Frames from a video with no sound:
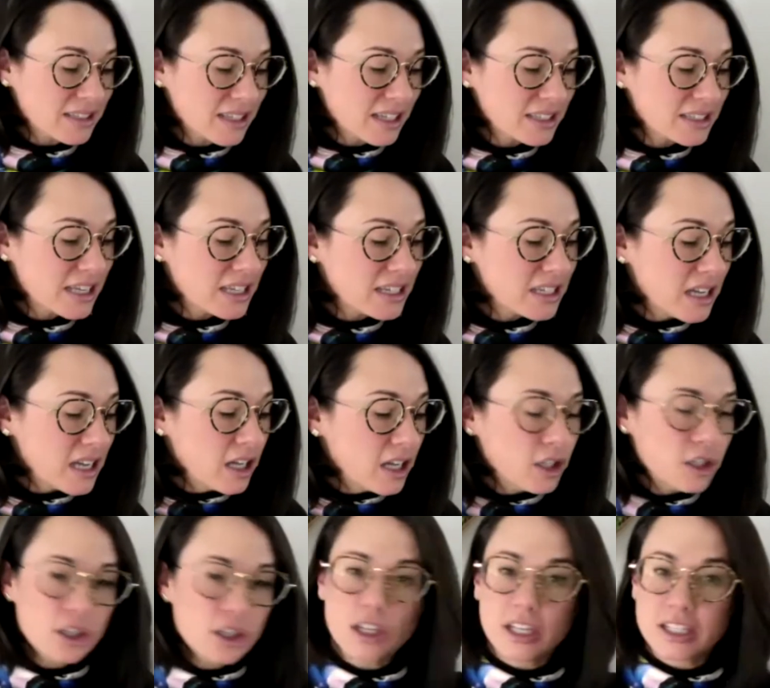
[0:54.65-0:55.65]

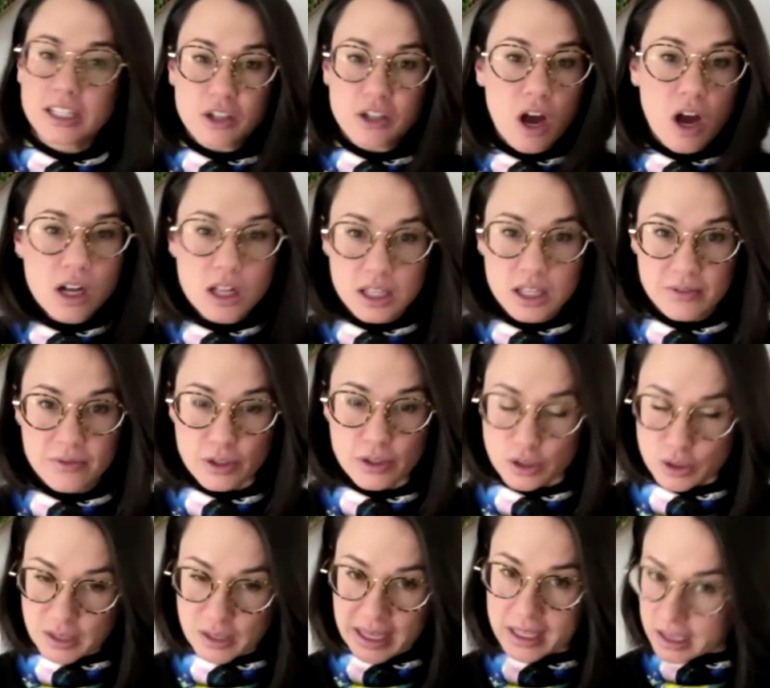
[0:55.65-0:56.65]
it's not Clifford.
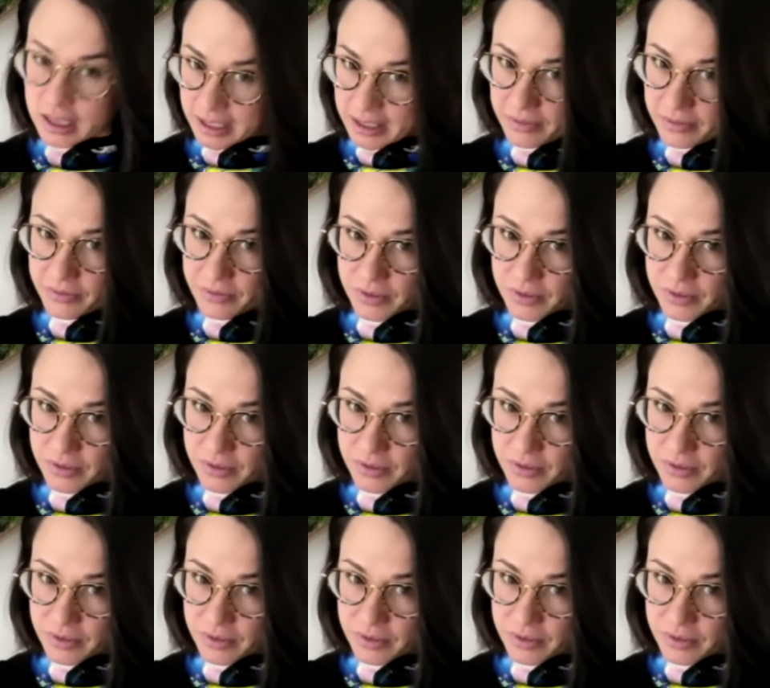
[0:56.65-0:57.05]
You like Cliff?